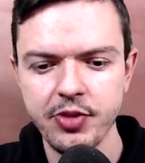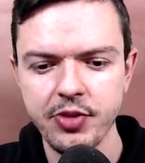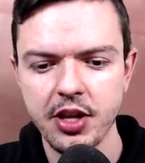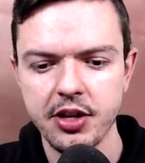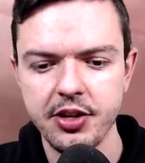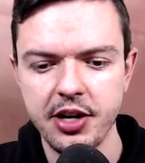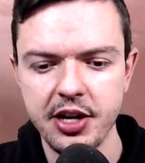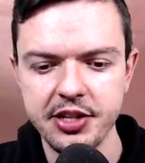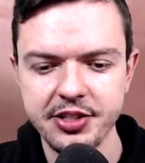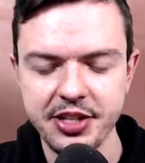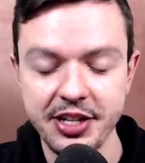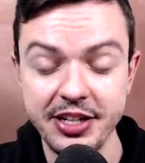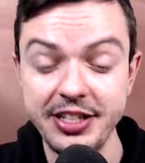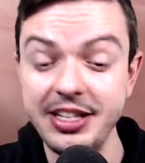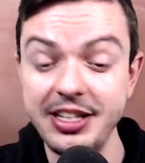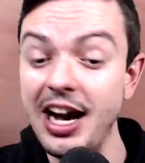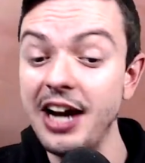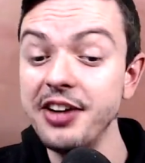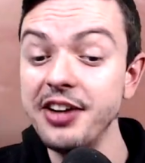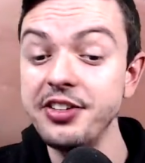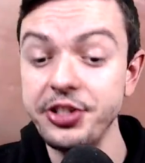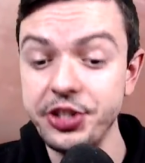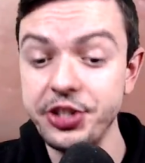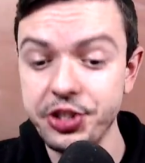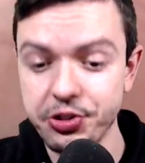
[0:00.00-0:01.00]
There's a
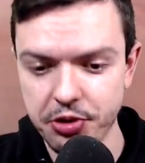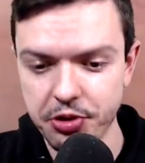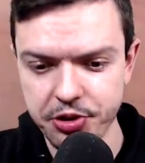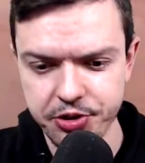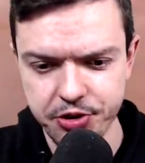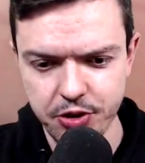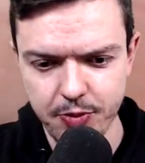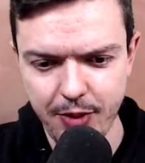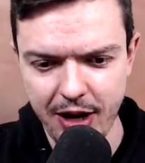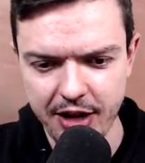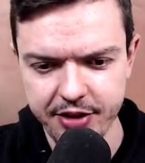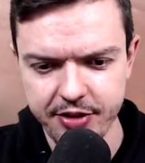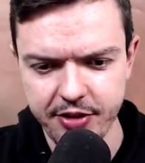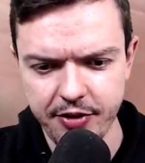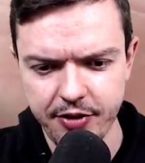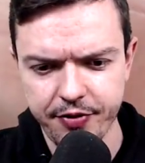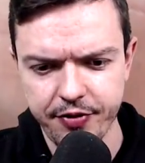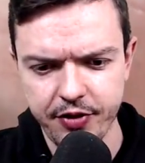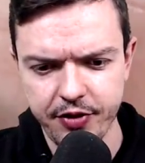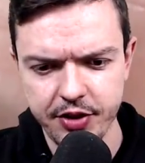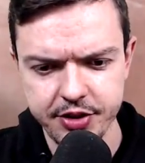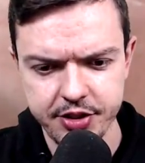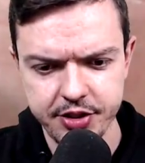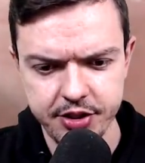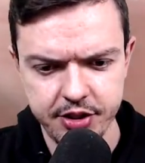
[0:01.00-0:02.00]
non-destroyed Zubat in
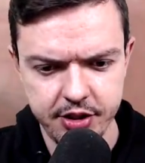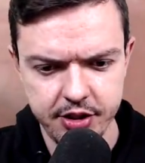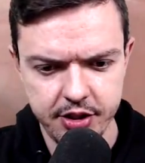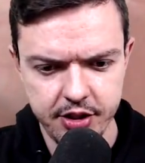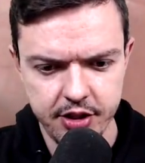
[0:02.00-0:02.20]
front.